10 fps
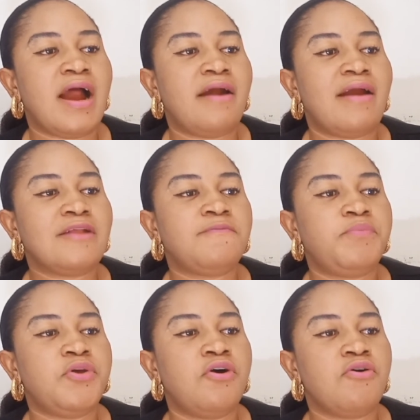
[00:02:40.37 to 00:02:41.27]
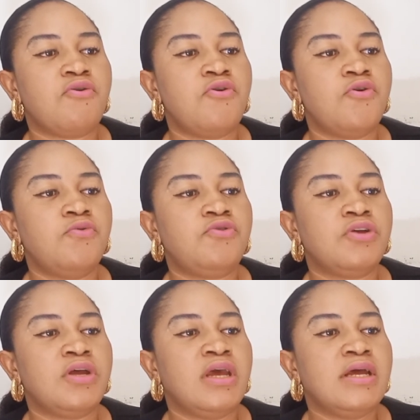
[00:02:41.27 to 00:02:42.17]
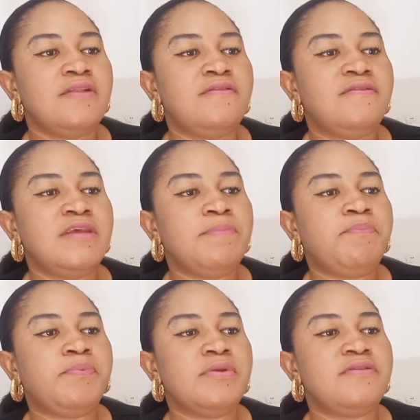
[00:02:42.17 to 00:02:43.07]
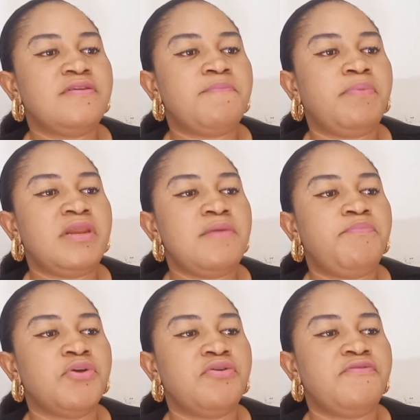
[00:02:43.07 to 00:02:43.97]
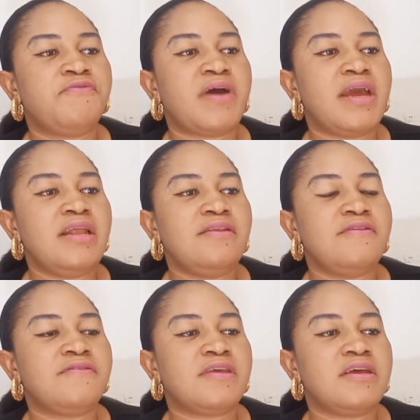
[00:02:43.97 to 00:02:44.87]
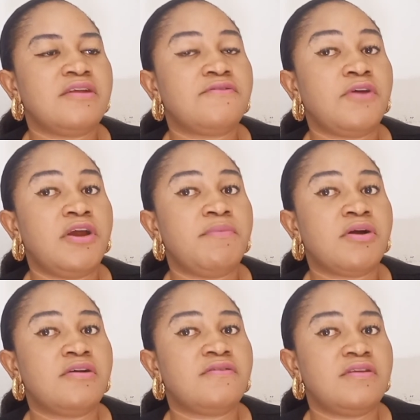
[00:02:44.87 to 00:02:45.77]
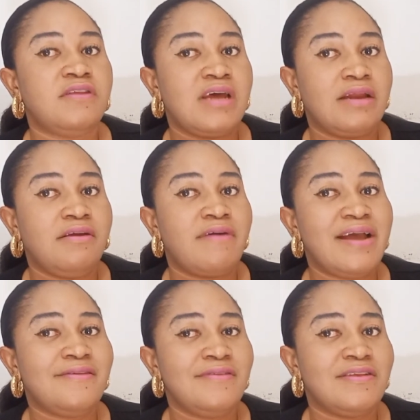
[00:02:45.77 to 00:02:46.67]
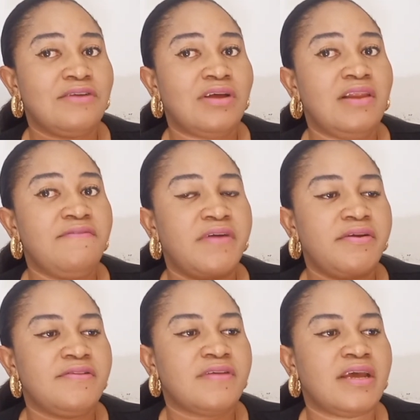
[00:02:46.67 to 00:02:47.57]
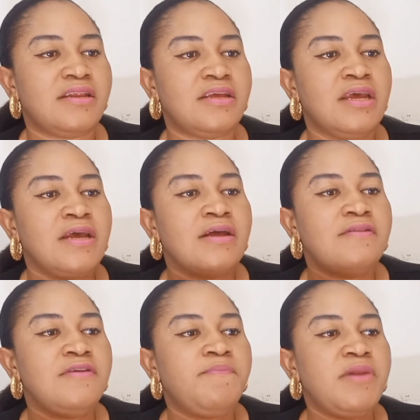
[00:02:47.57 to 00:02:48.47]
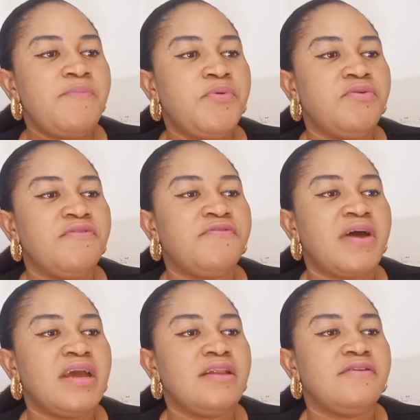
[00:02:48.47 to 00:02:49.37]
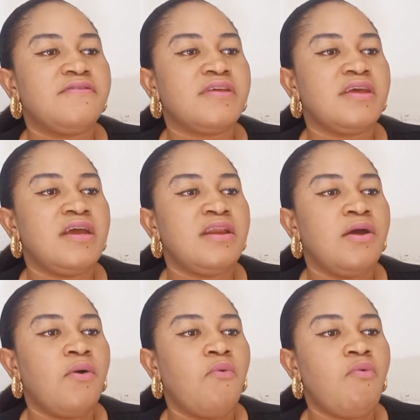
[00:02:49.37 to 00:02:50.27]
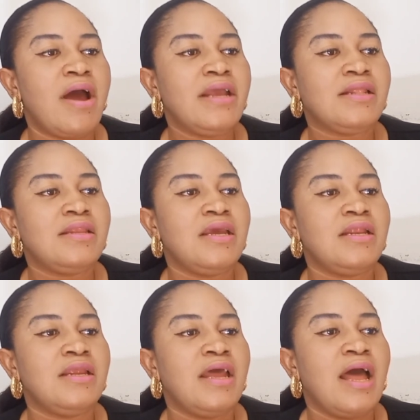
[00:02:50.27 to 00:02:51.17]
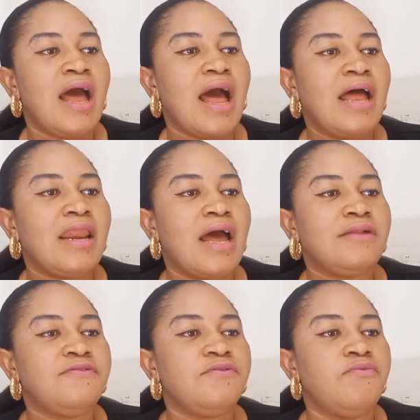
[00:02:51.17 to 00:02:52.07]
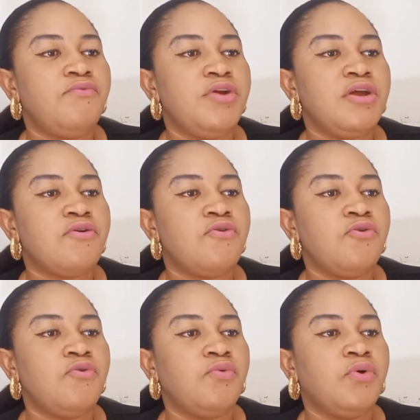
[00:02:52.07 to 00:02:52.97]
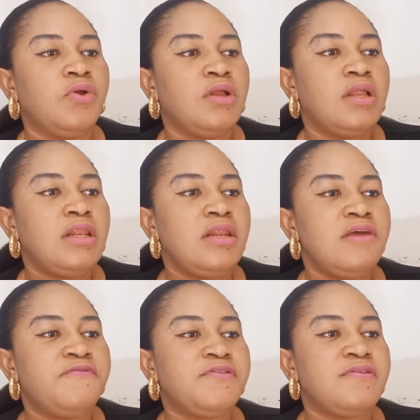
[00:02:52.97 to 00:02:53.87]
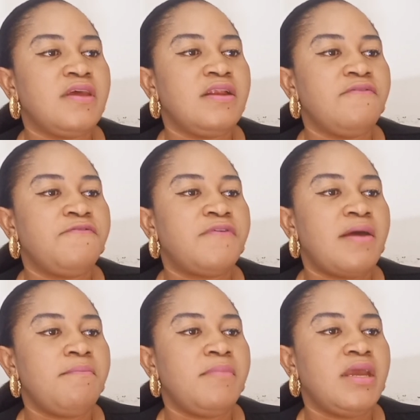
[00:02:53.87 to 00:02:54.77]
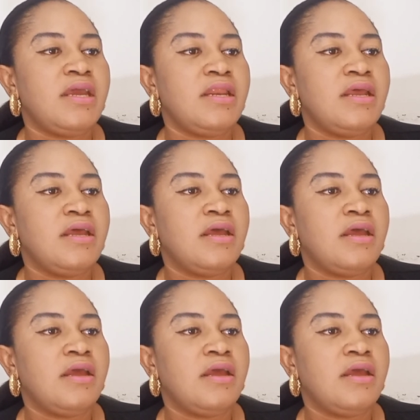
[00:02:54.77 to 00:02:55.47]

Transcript: karat pure gold, deeply purifying the skin. Sorry, because the writing is actually very tiny. Deeply purifying the skin, whitening, and anti-wrinkle, lifting, firming,